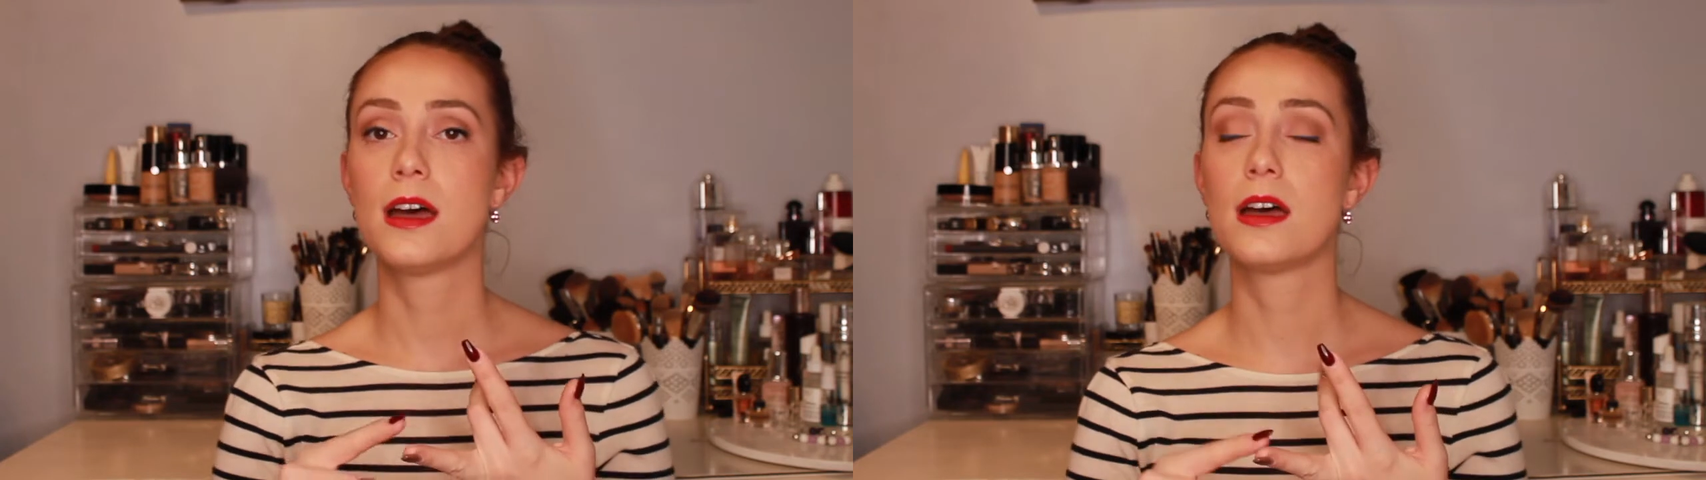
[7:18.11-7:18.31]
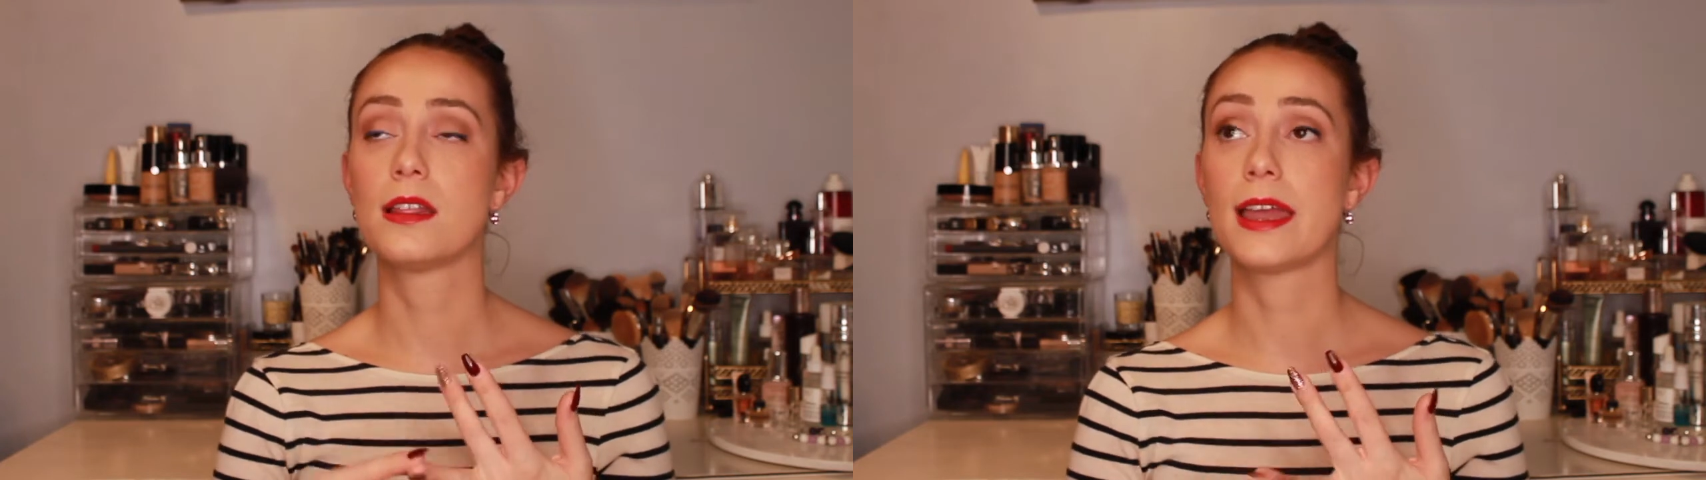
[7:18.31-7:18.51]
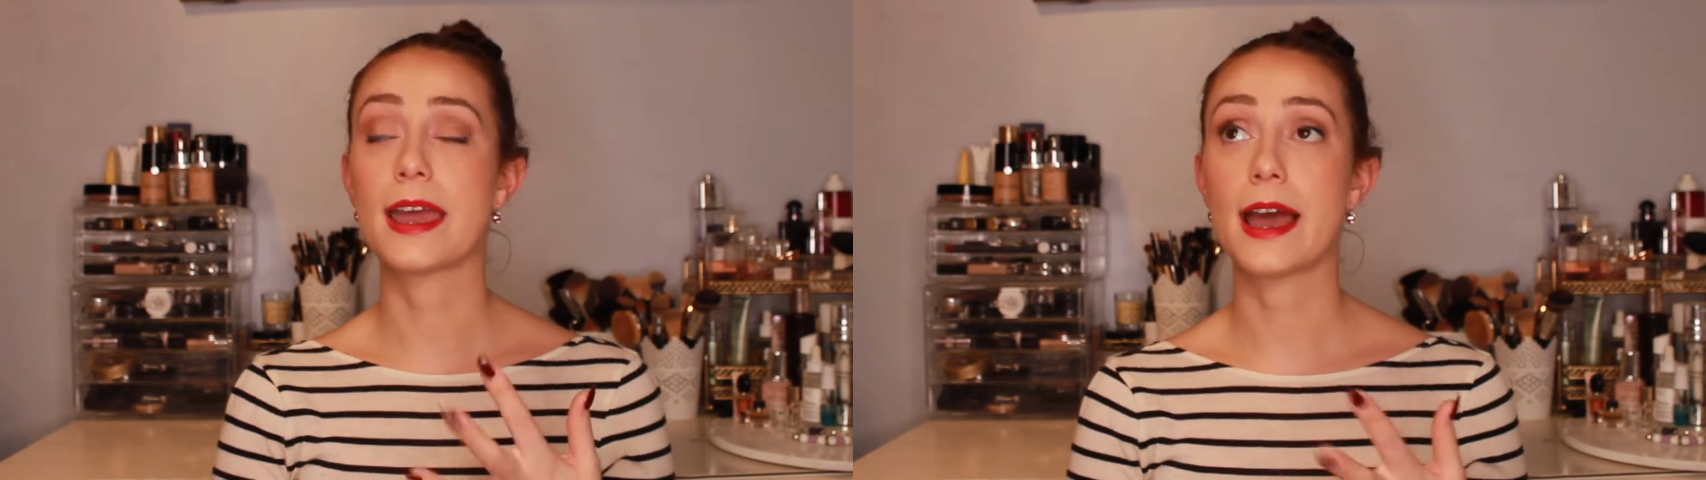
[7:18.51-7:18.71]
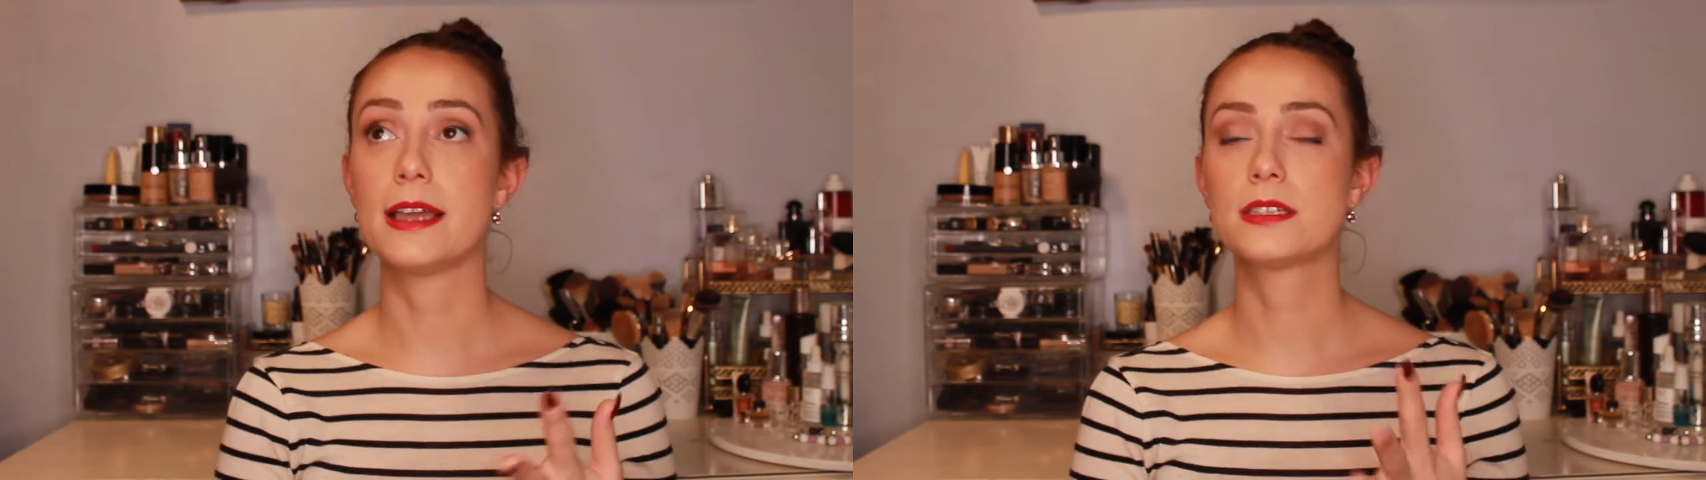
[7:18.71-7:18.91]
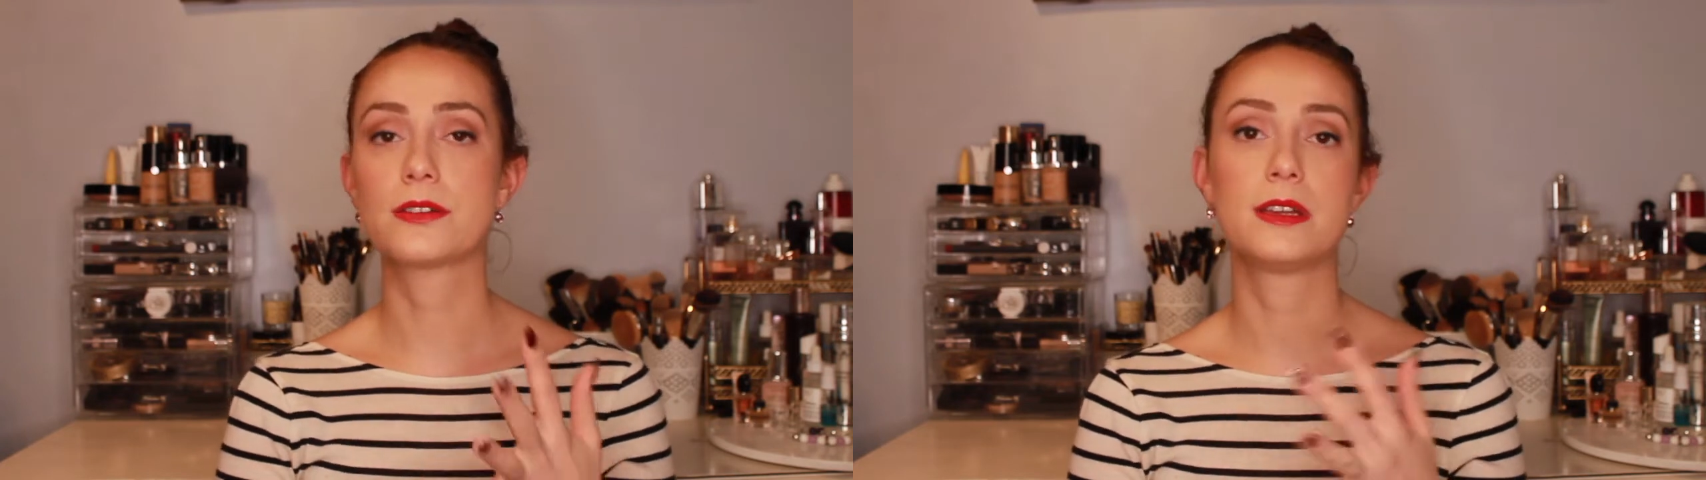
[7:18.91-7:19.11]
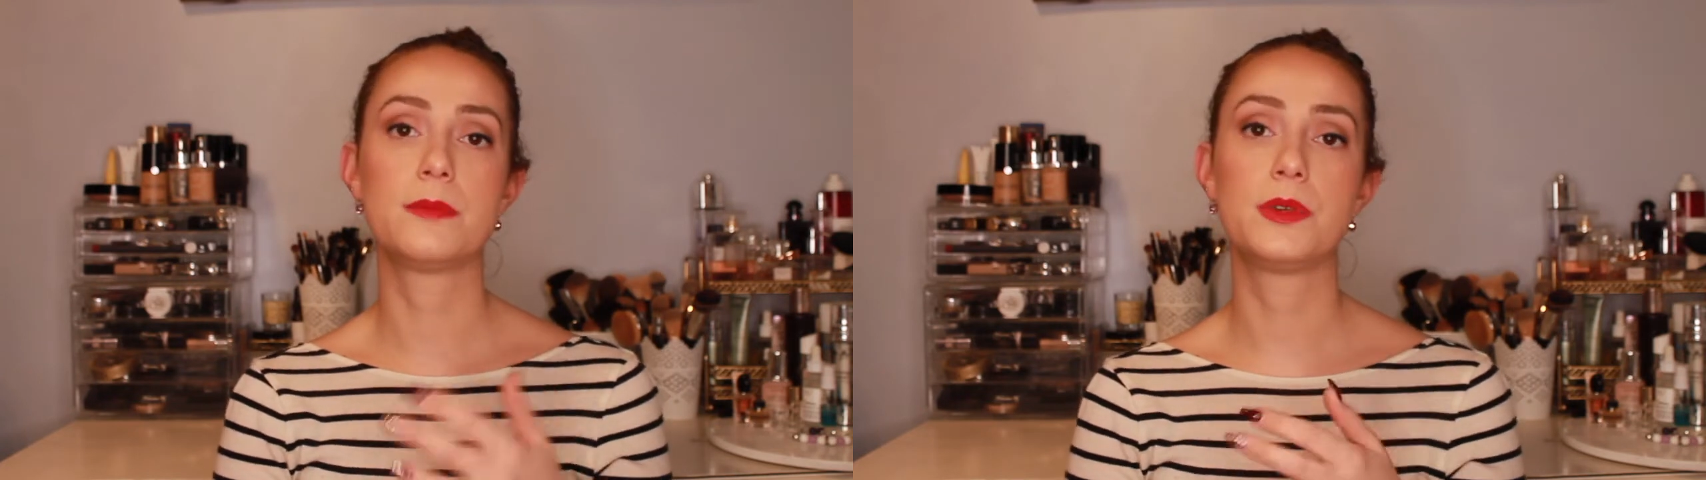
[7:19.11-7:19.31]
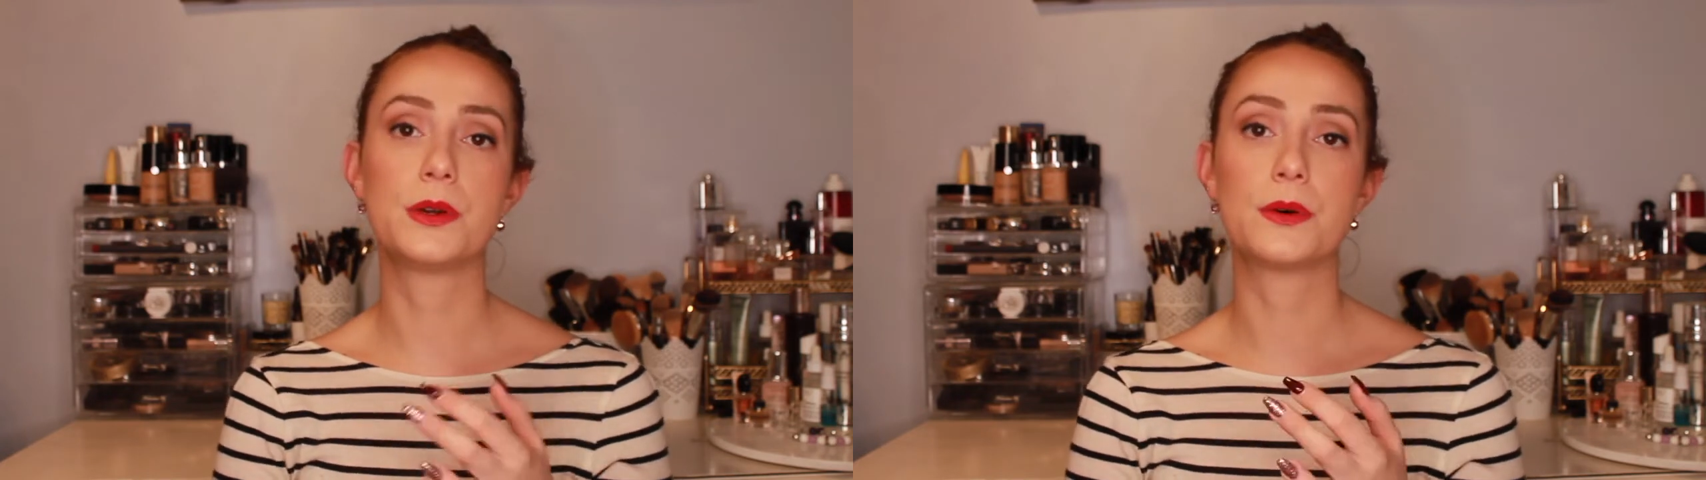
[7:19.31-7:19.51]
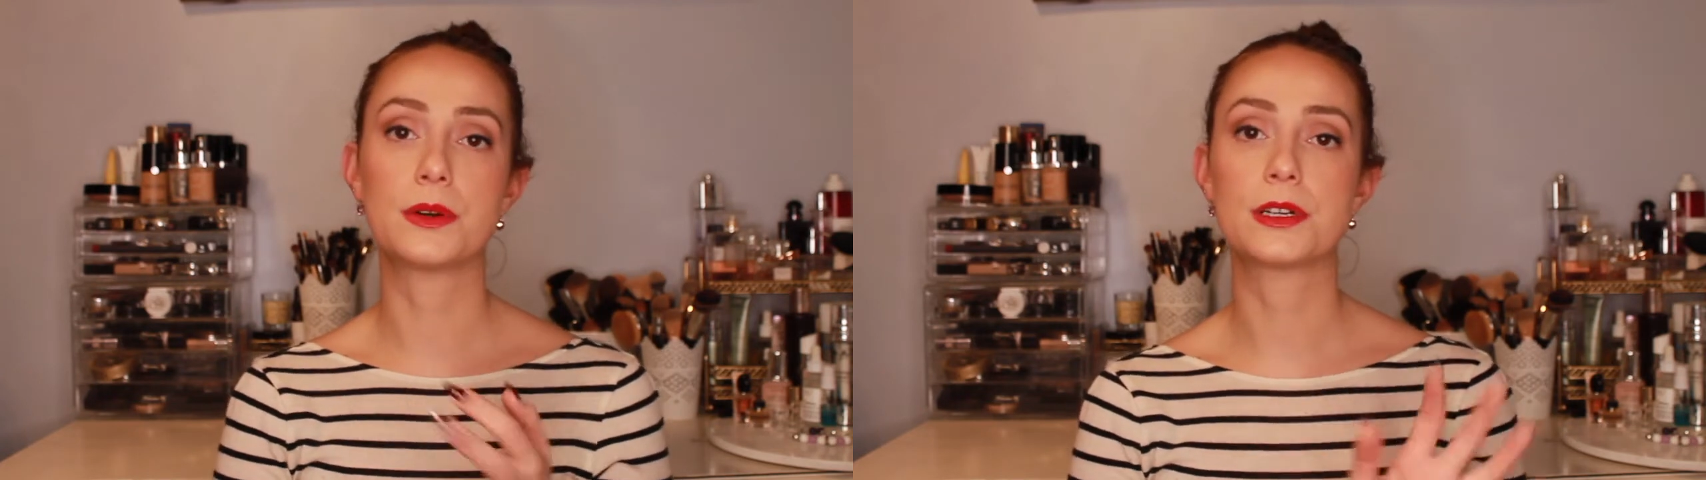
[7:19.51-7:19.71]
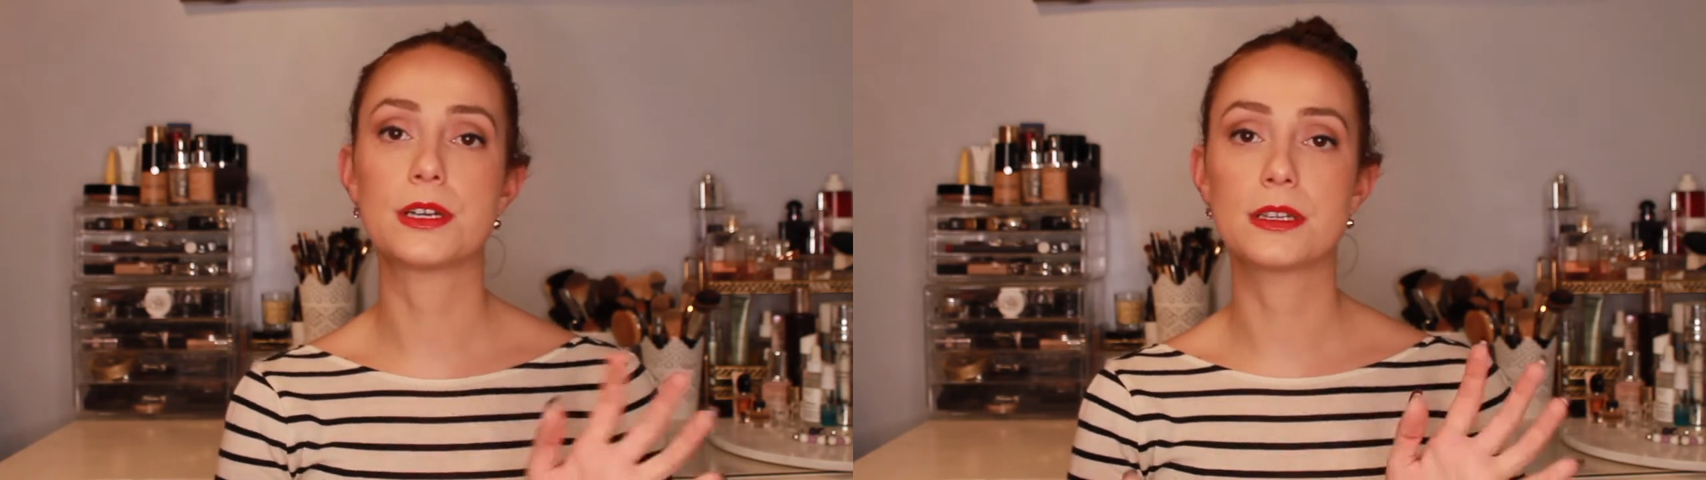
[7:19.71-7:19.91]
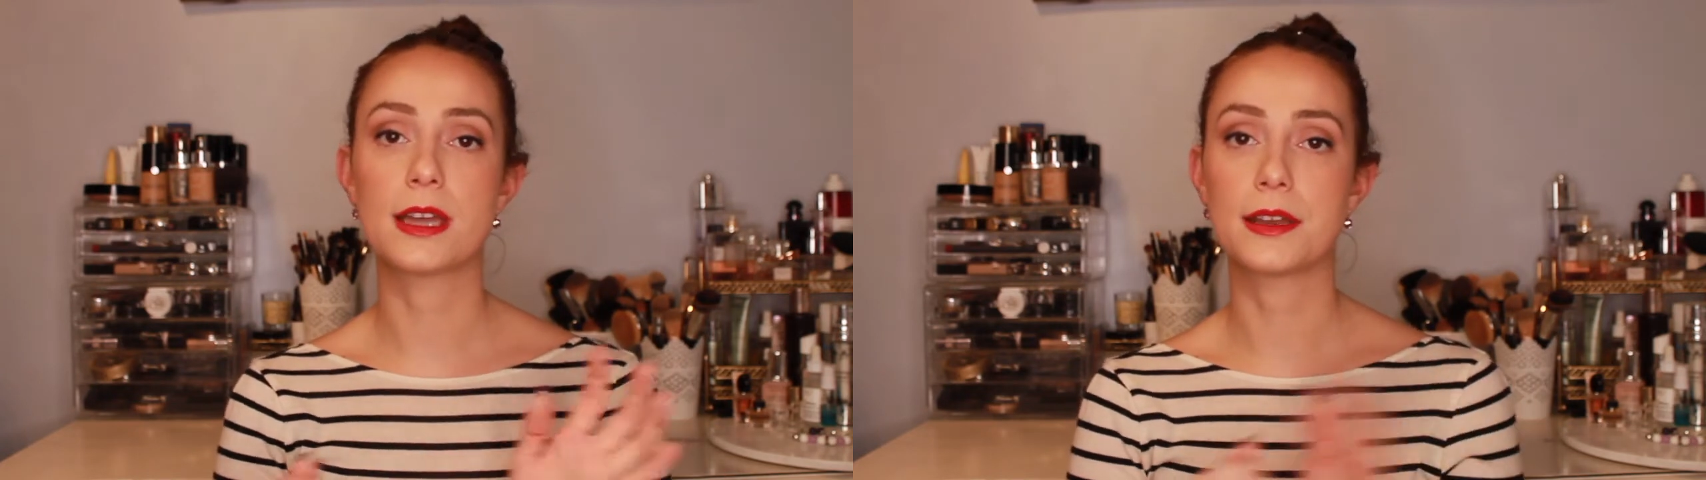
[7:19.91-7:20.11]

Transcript: uh, like ice cream, yogurt.